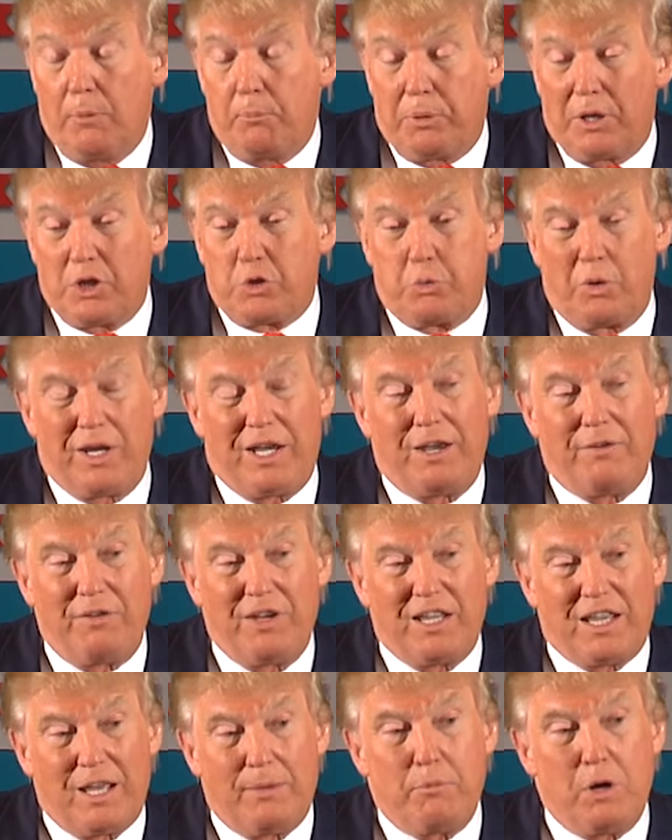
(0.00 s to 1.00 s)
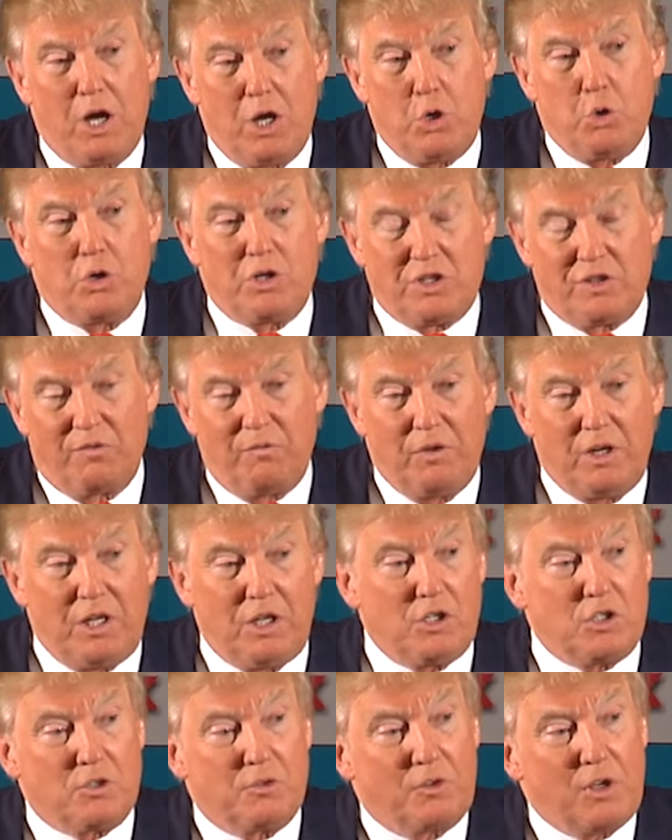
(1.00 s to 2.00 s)
Plus, we're giving them hundreds of
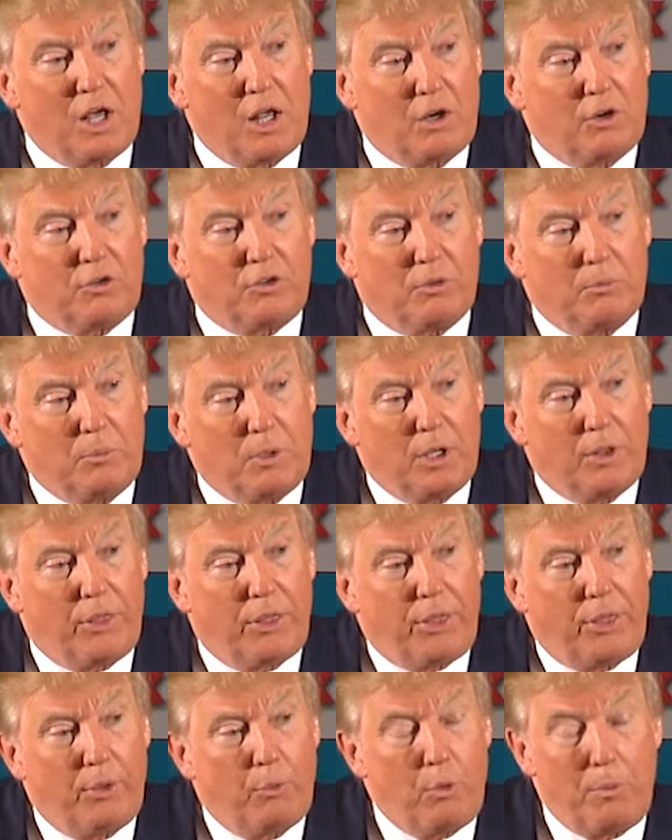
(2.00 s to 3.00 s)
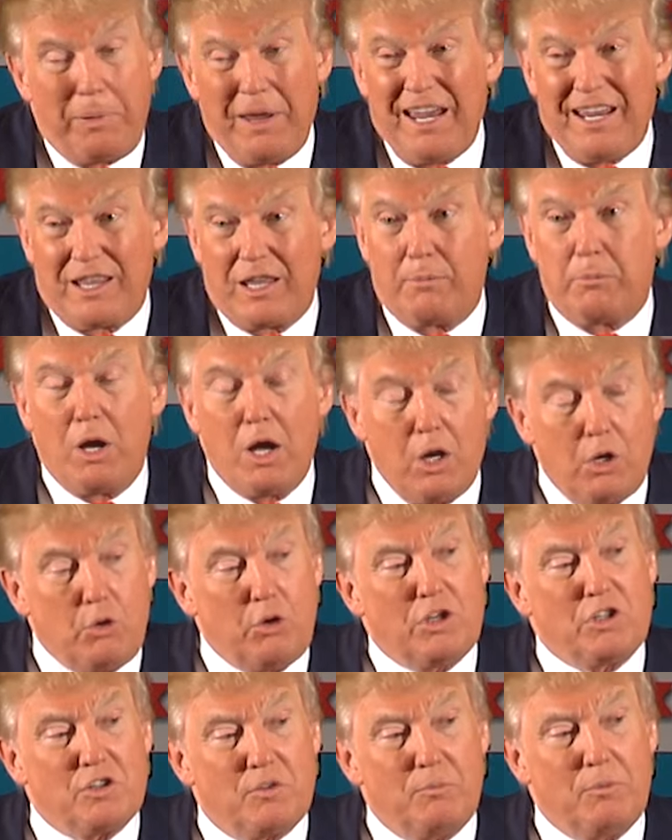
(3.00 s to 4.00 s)
millions of dollars a month. We're paying them
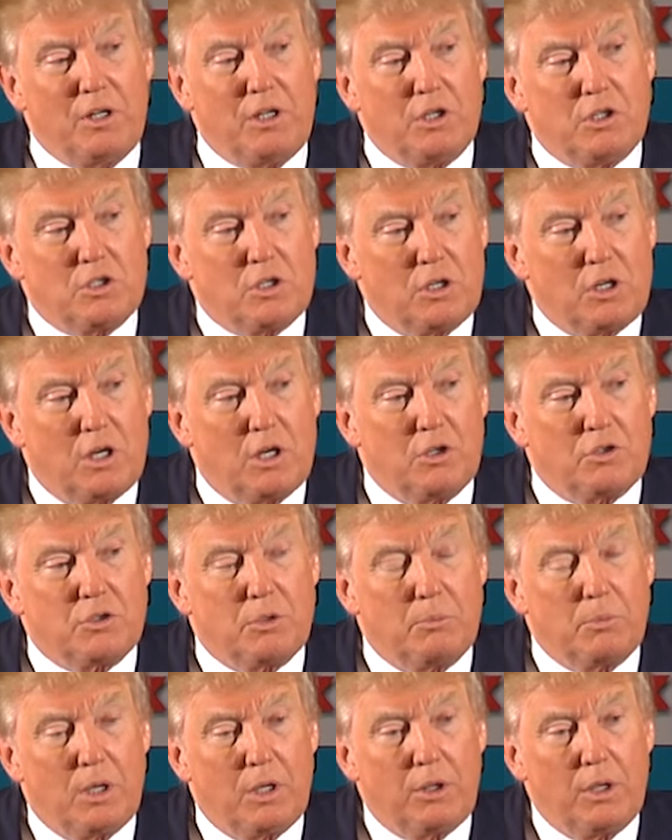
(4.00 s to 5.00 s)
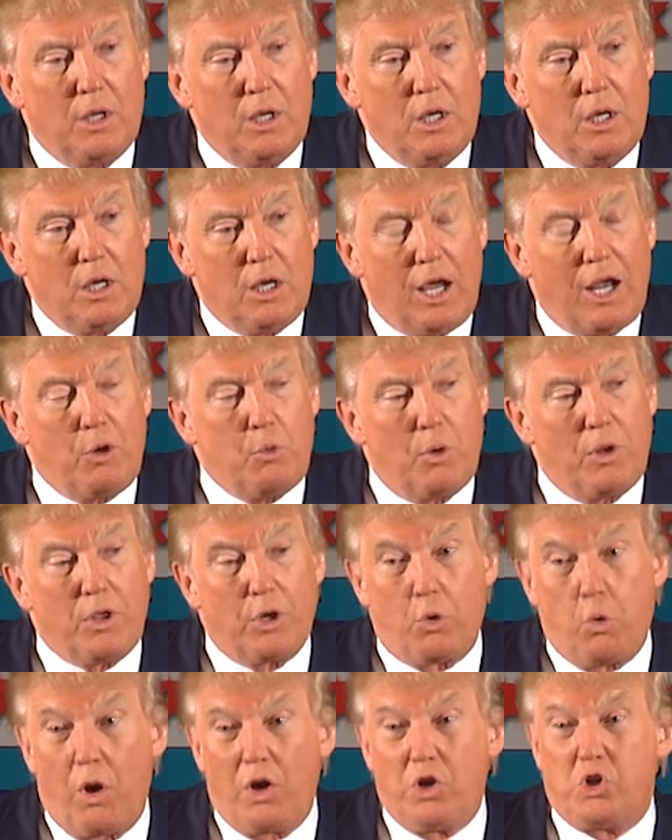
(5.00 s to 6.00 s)
hundreds of millions of dollars a month. And when
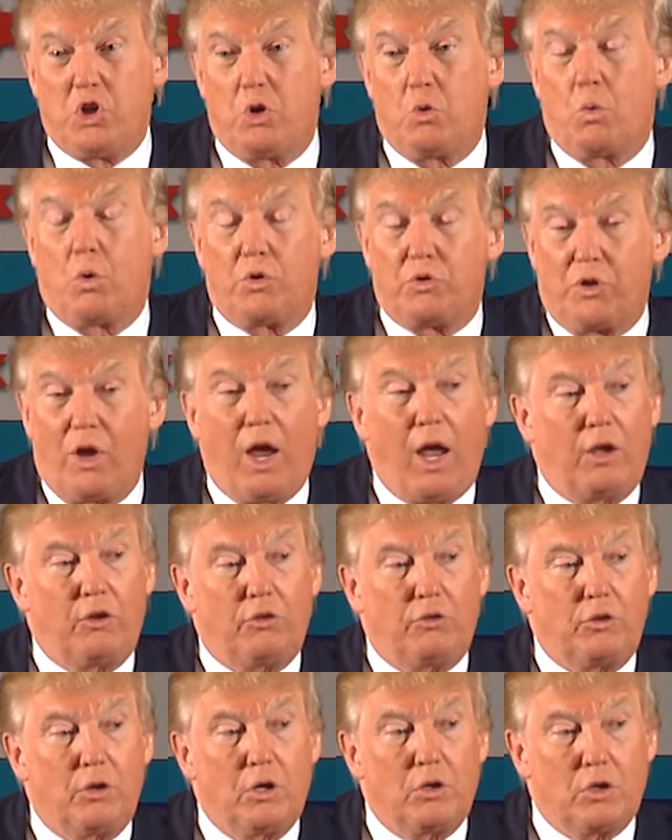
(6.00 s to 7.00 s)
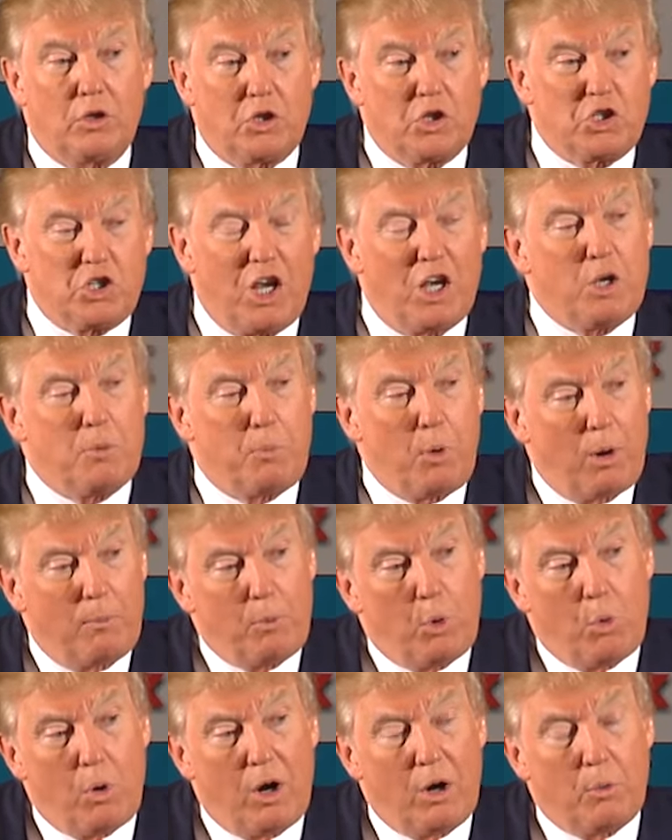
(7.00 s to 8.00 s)
the question was asked to the State
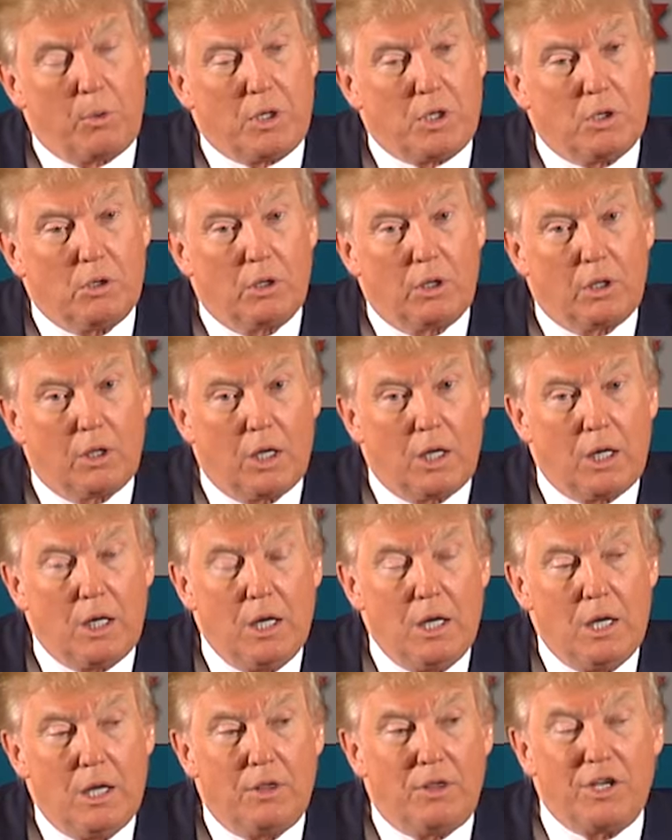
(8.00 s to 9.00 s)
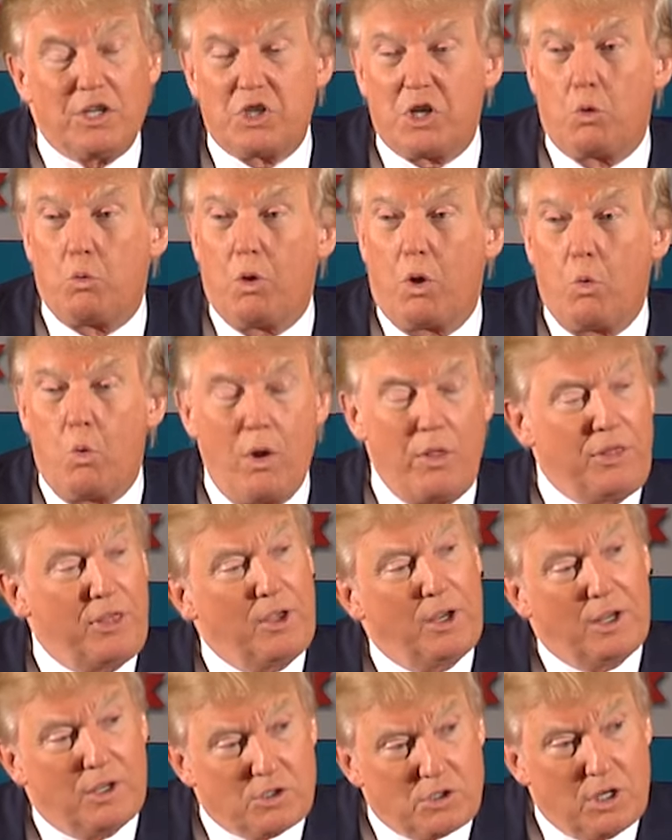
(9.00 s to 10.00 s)
Department, why are we doing that? They said, well, one
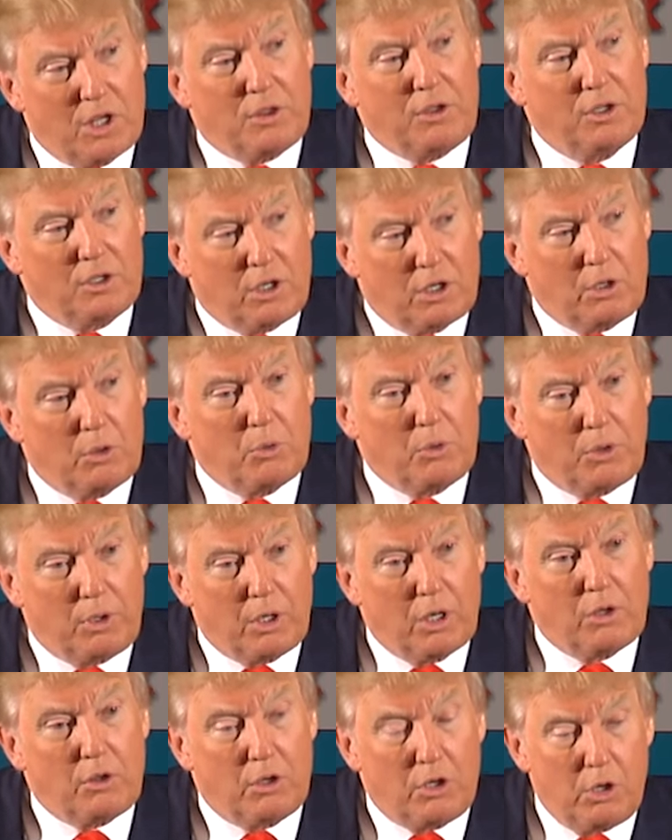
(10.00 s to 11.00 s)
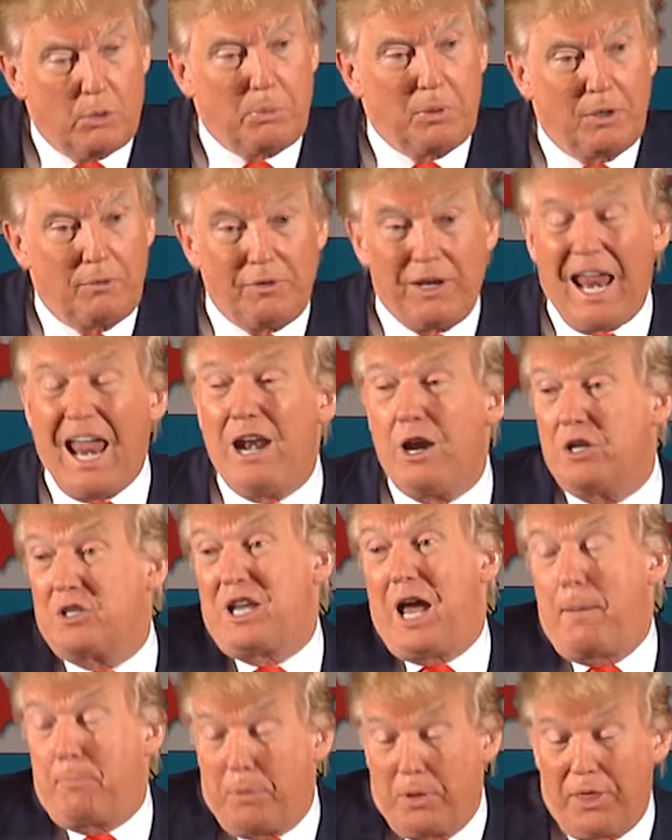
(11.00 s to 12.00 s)
thing has nothing to do with the other. Do you believe it? And on
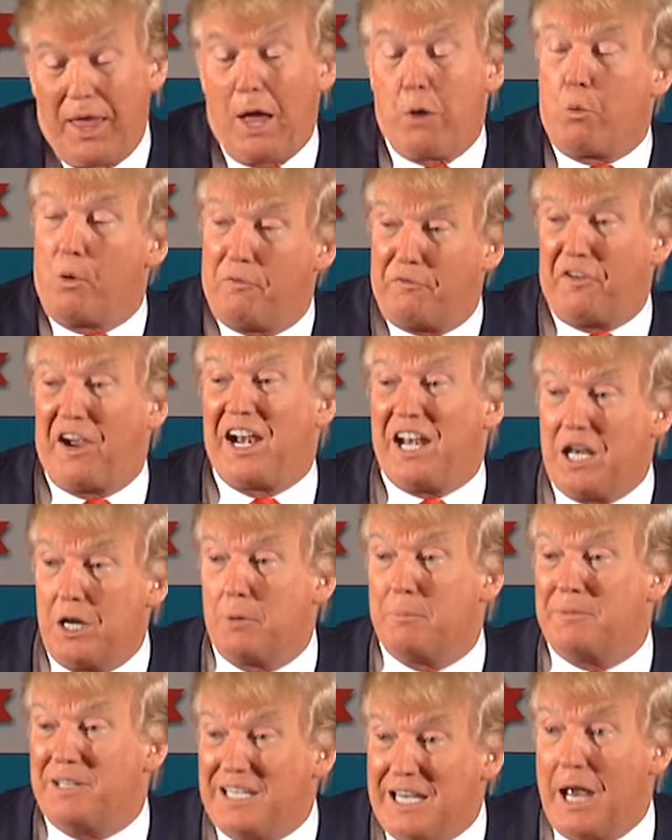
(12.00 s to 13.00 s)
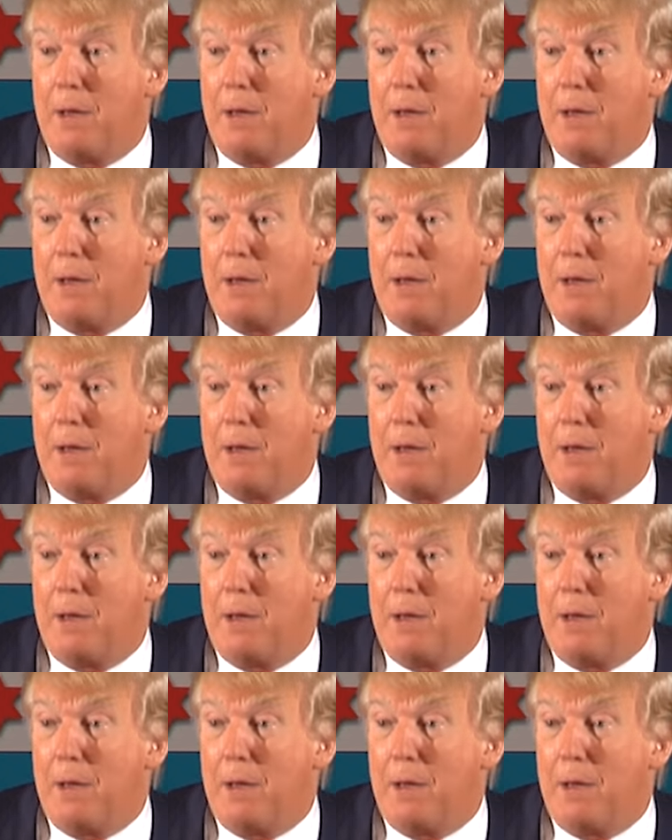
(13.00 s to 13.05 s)
top of that, we're fighting them in